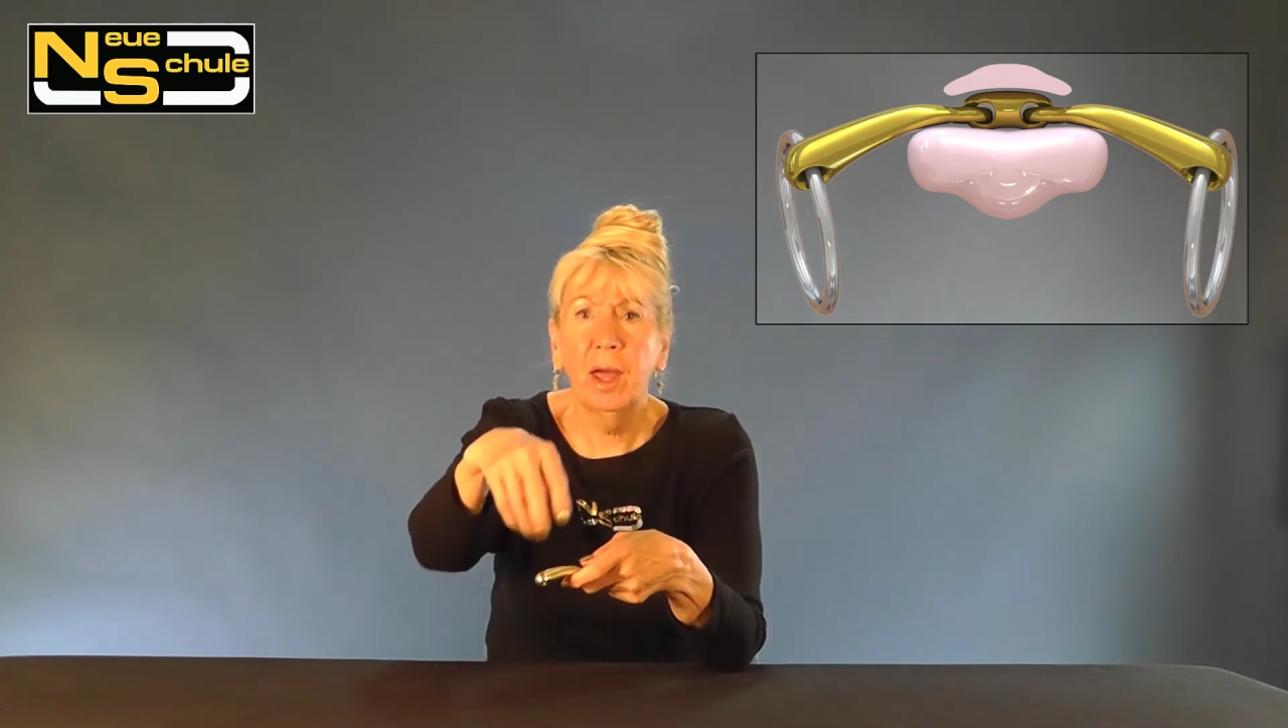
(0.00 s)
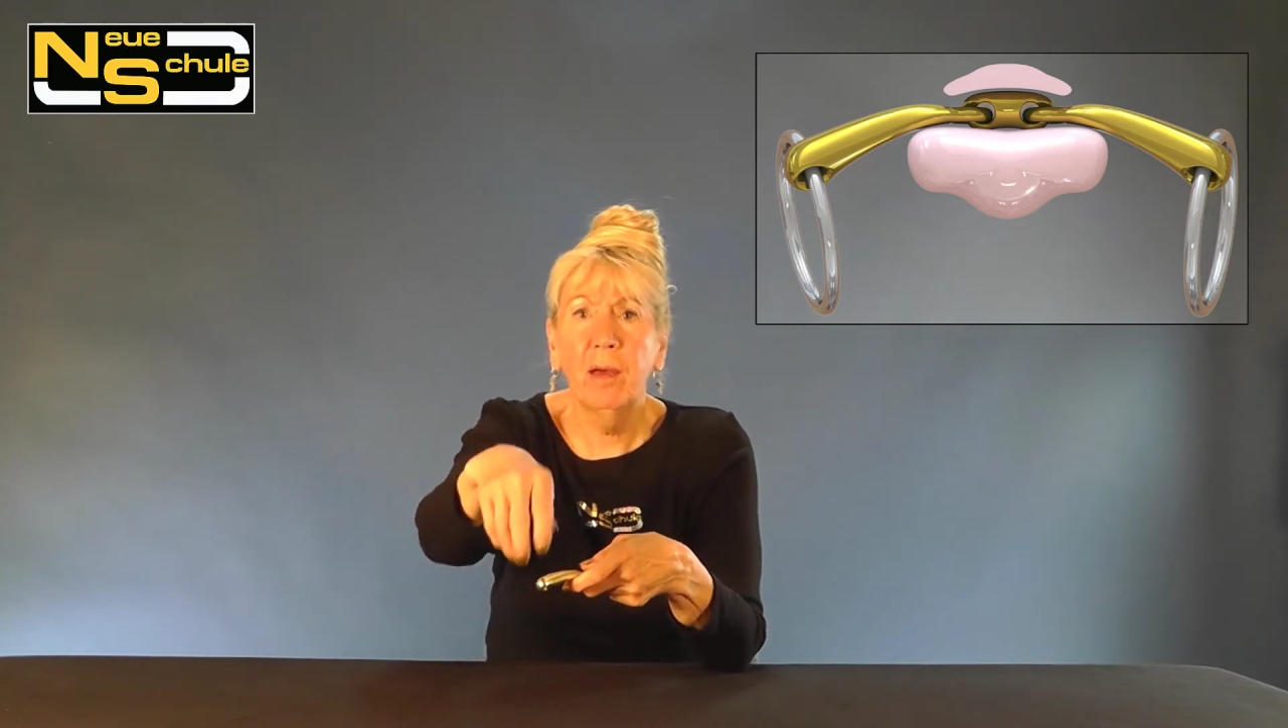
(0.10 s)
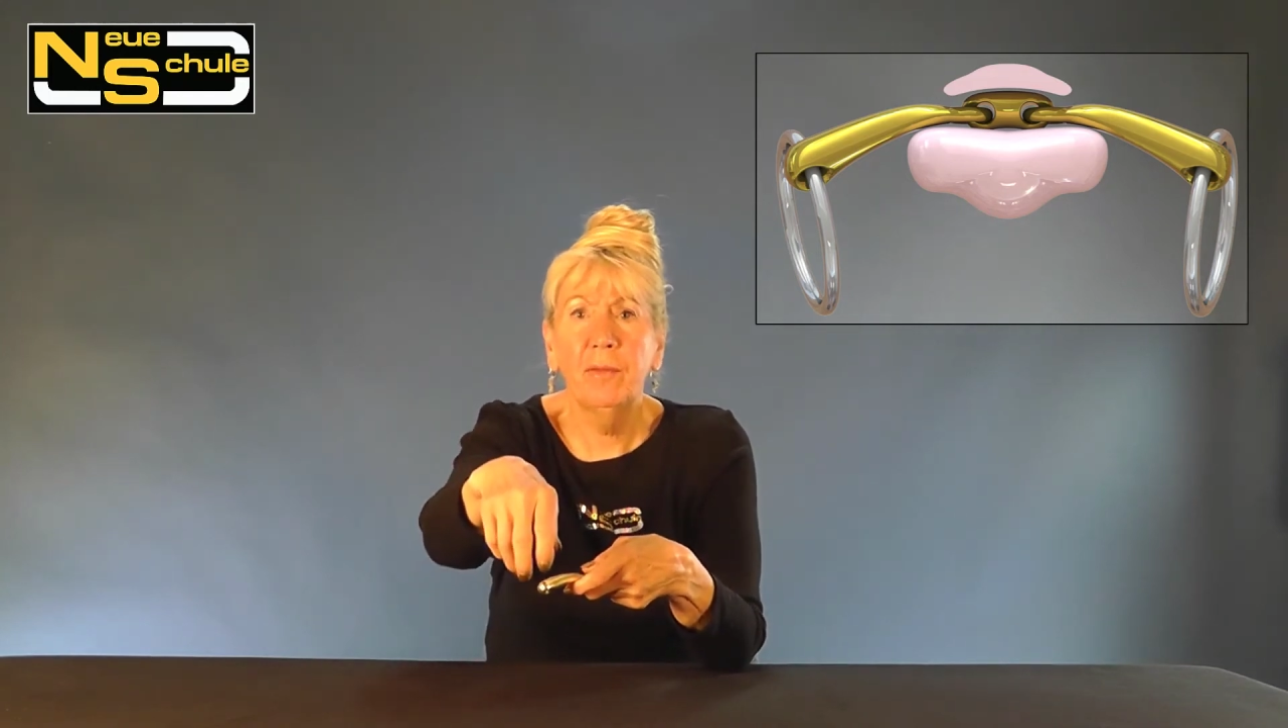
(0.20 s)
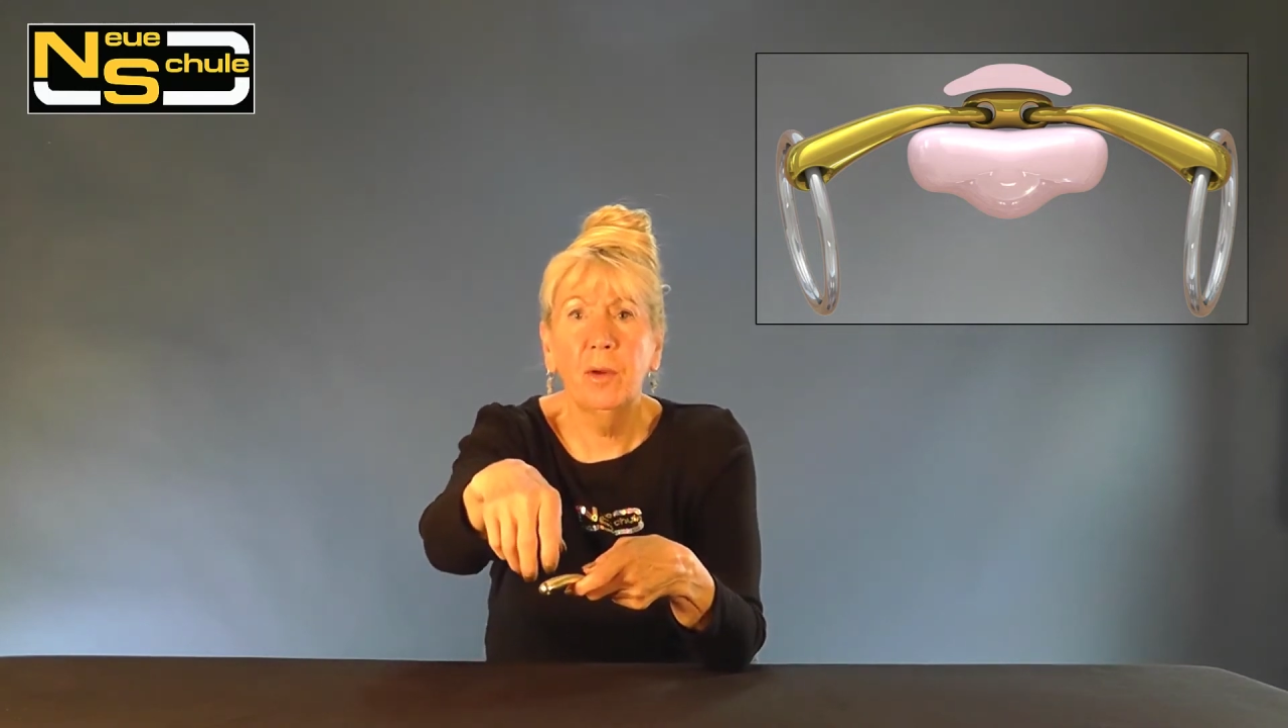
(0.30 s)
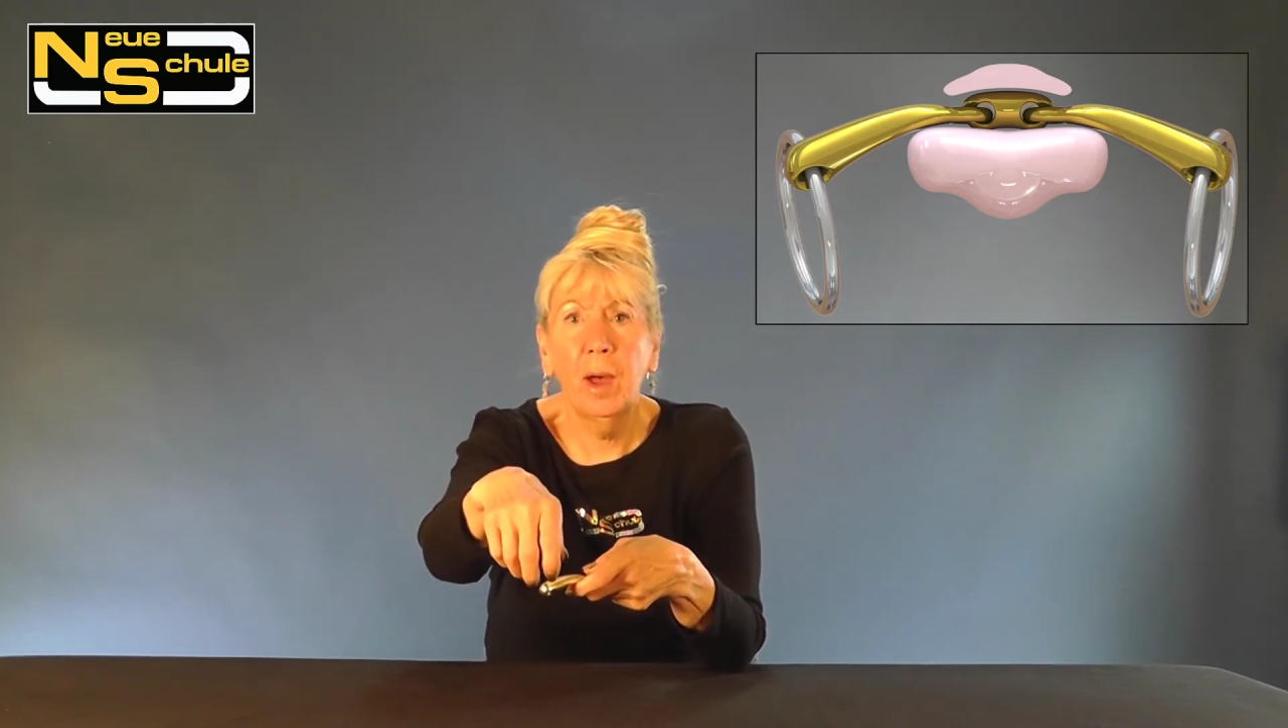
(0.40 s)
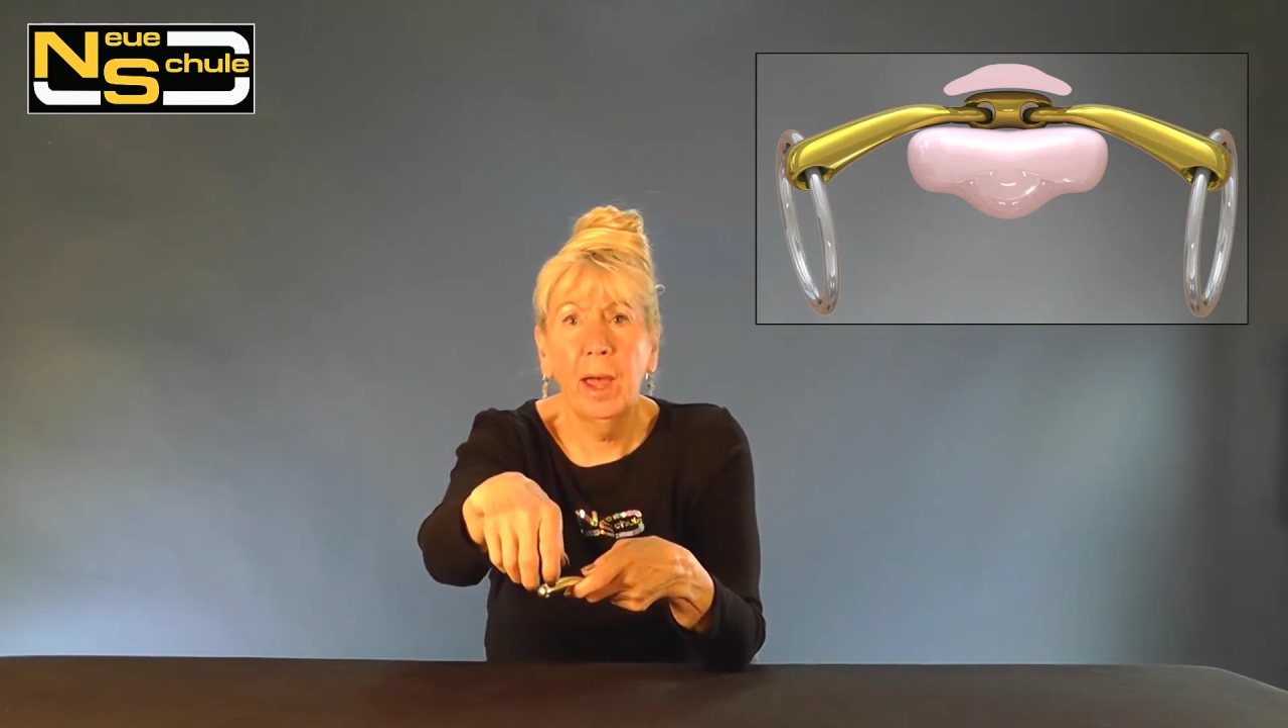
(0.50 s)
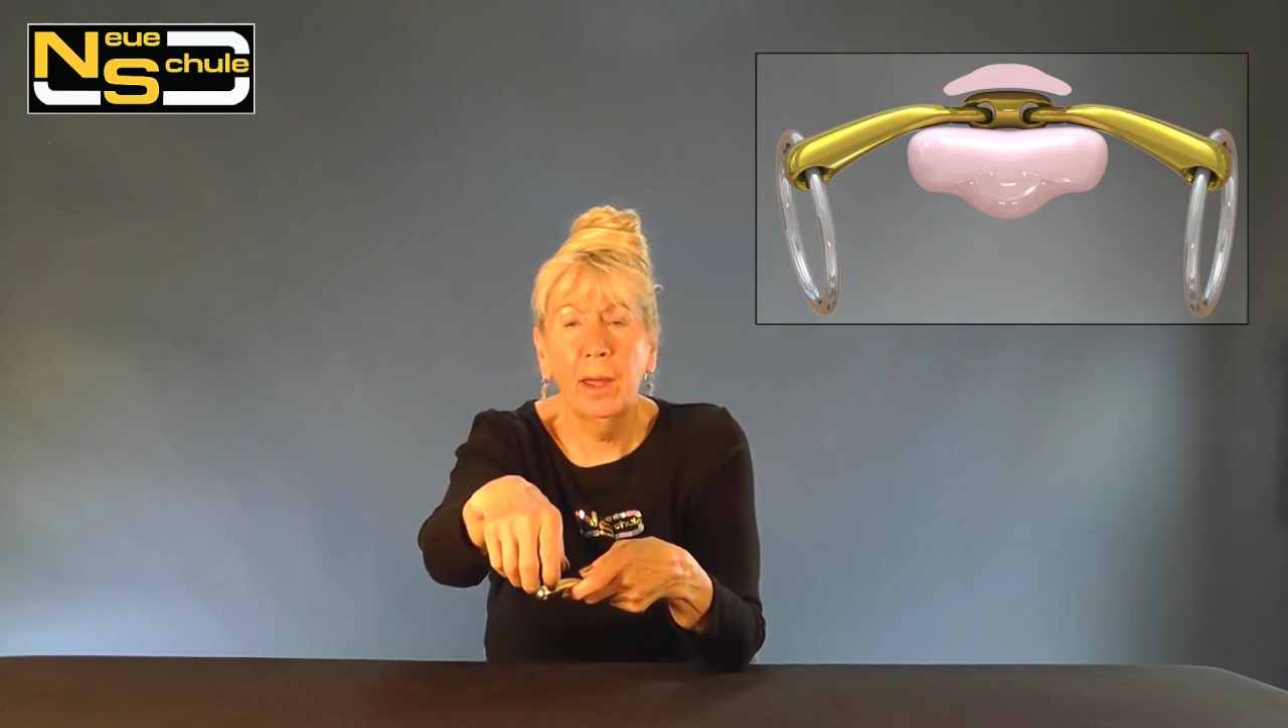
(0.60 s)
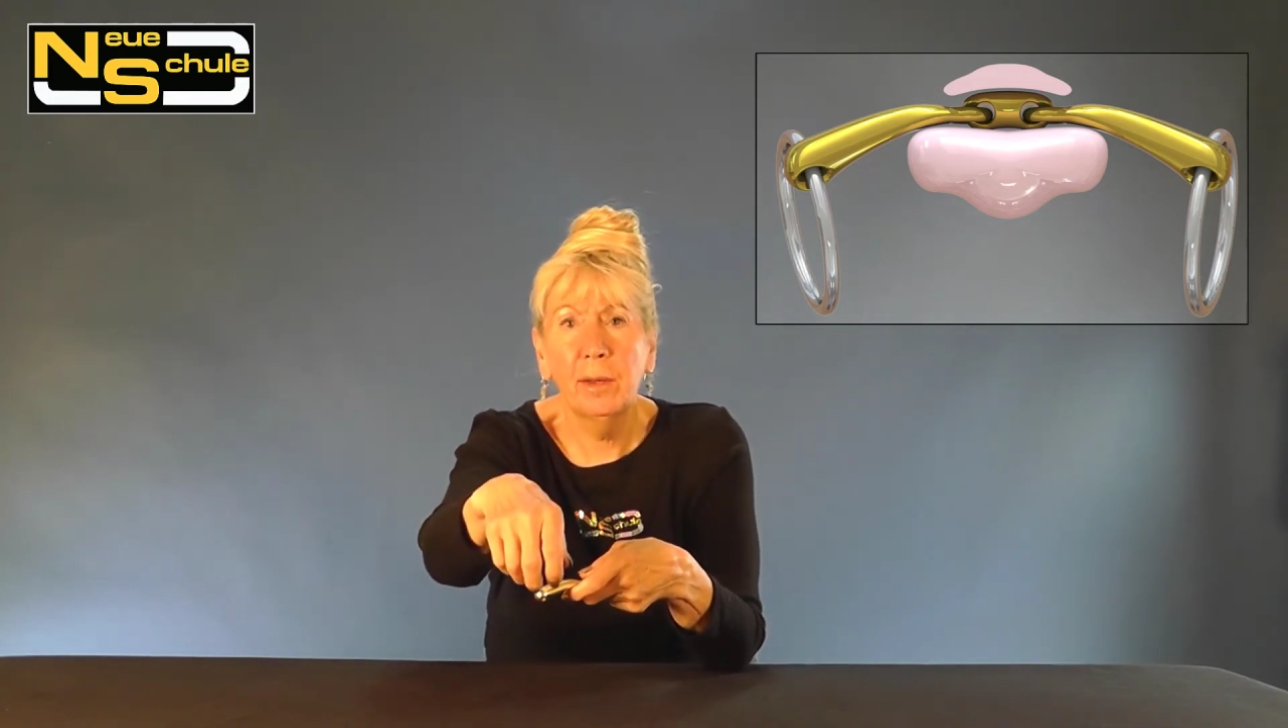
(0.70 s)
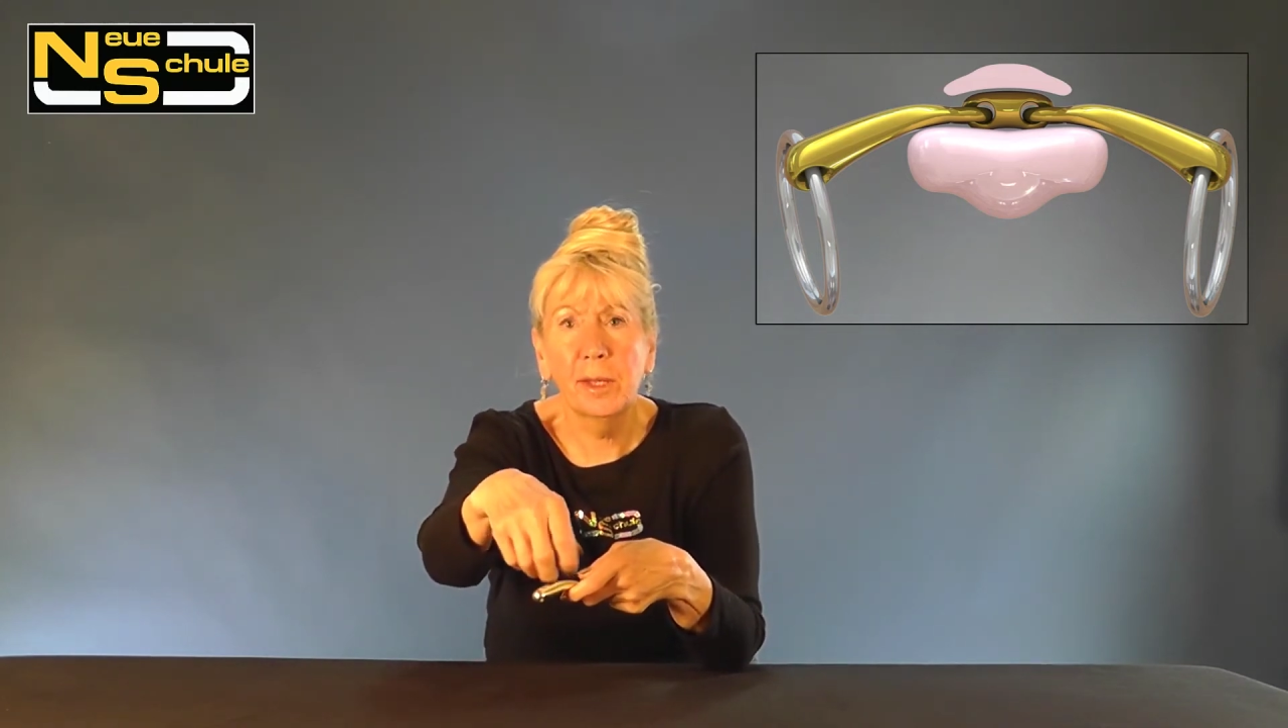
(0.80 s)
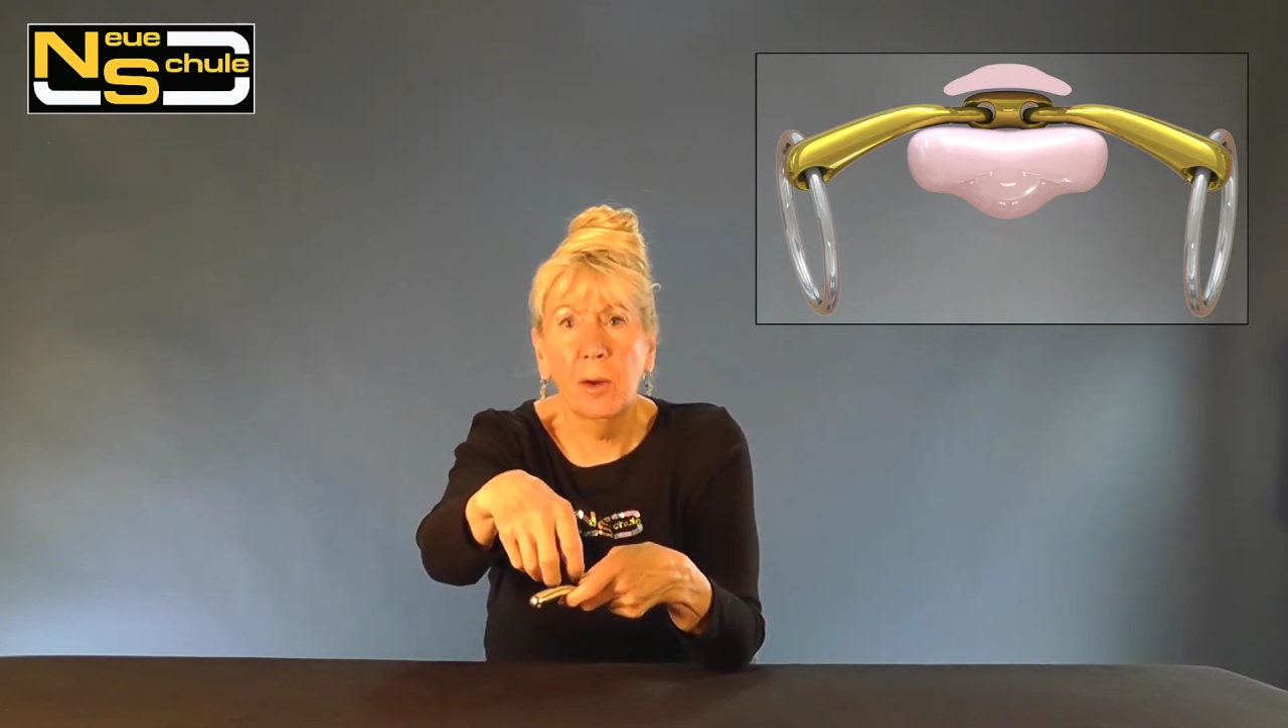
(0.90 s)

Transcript: have your hands